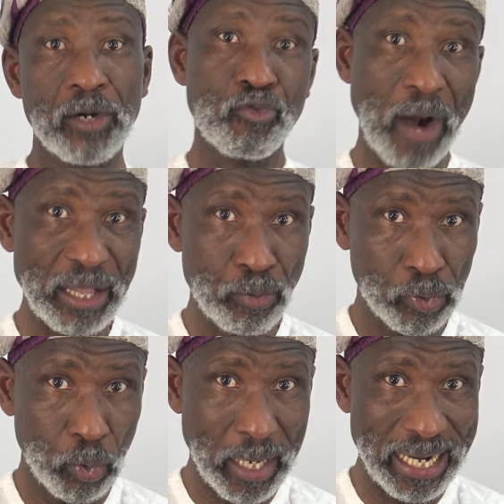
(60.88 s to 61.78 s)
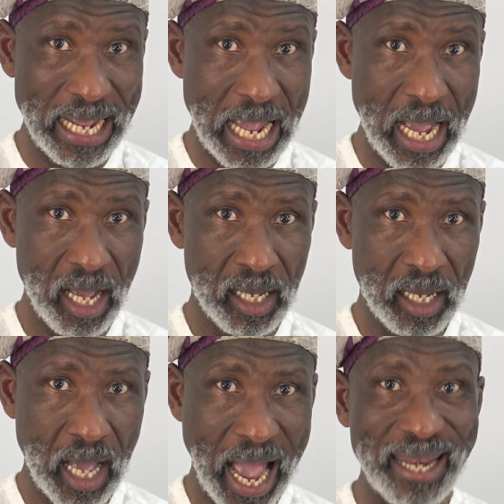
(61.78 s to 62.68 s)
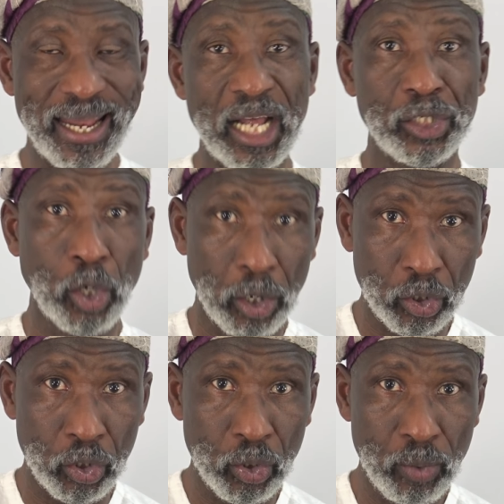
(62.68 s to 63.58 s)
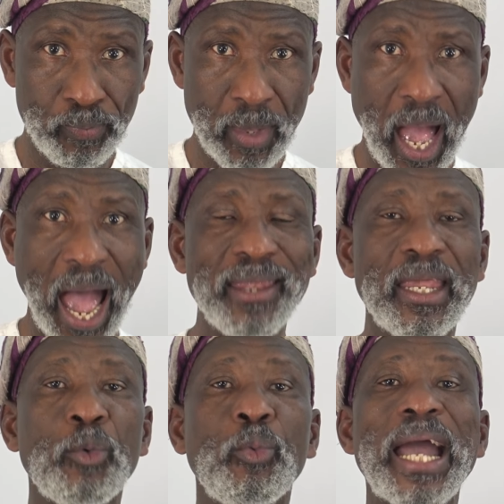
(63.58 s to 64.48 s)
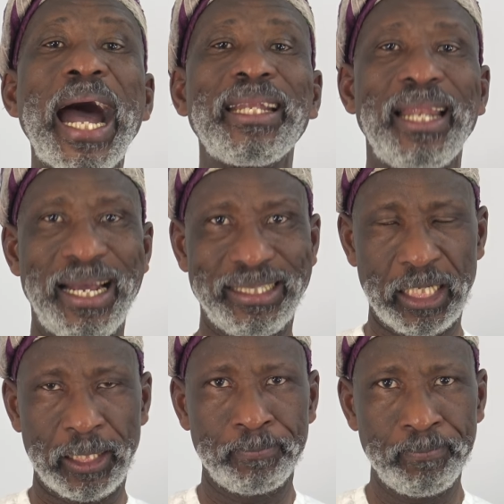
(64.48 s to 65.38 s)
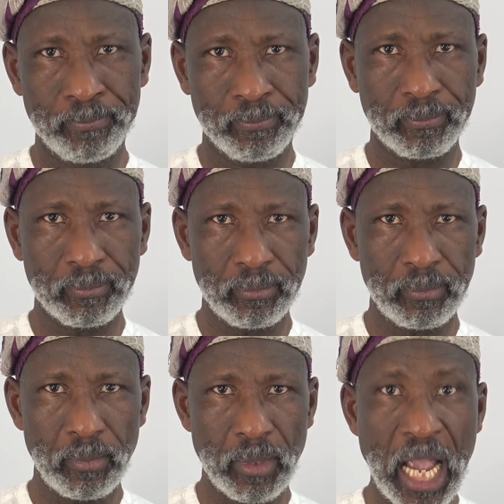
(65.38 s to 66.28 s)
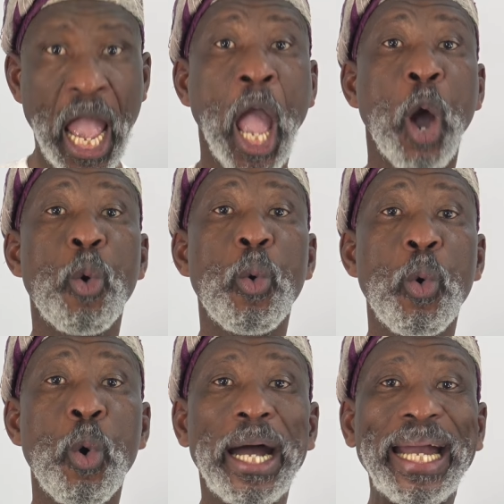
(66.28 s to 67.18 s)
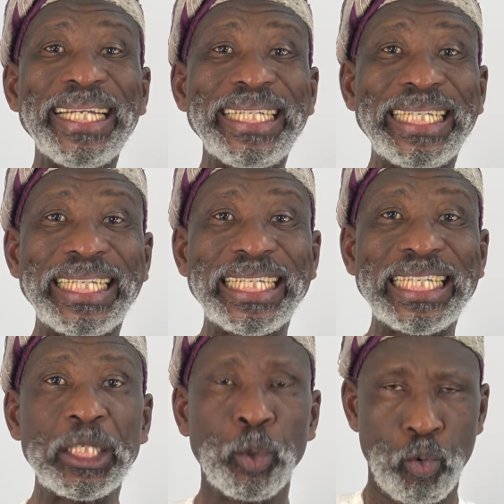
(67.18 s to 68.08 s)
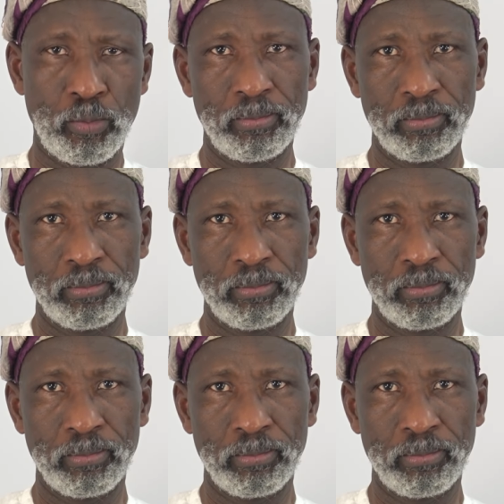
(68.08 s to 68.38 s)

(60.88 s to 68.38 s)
Write what you can hear and then I show it to you and then we analyze it. U'iddu.